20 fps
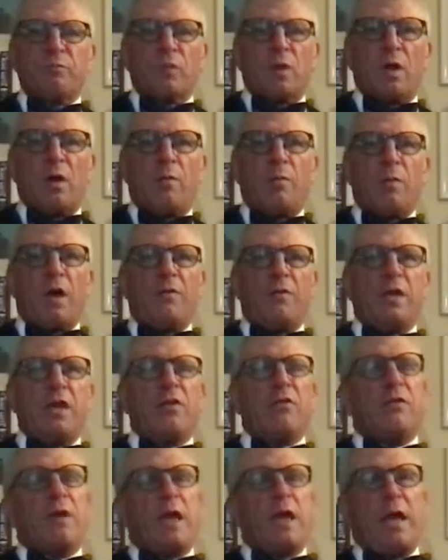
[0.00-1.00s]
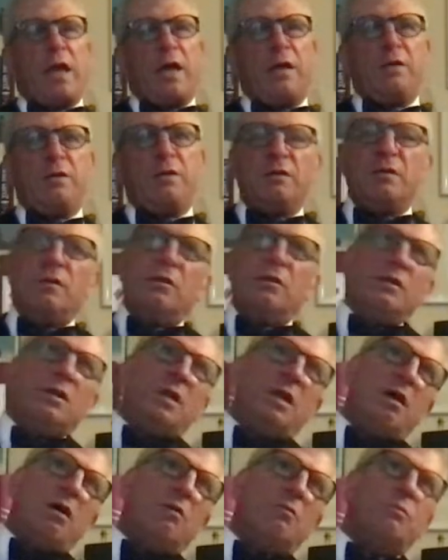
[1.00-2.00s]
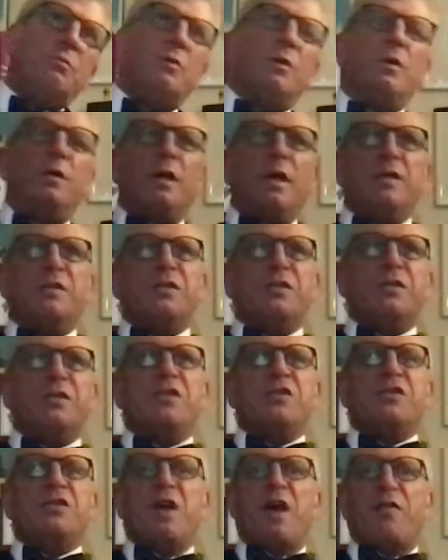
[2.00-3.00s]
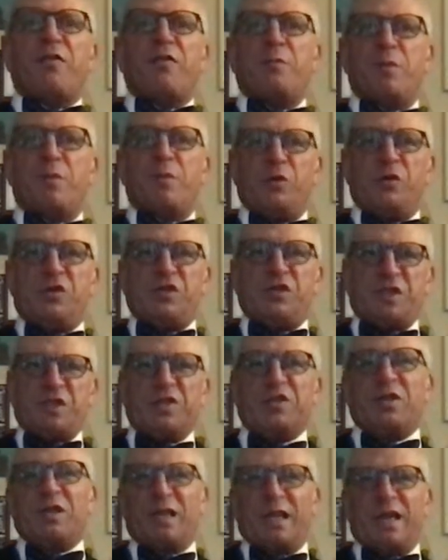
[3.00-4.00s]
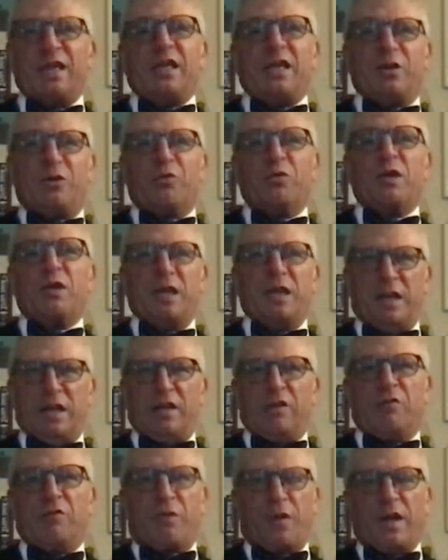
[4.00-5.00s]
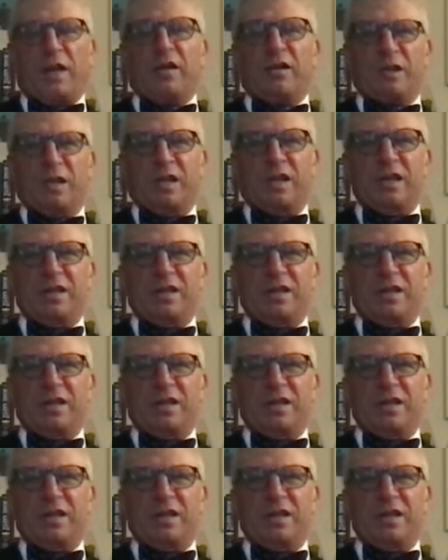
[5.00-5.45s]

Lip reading: On the other hand, it's not the most scintillating reading, frankly.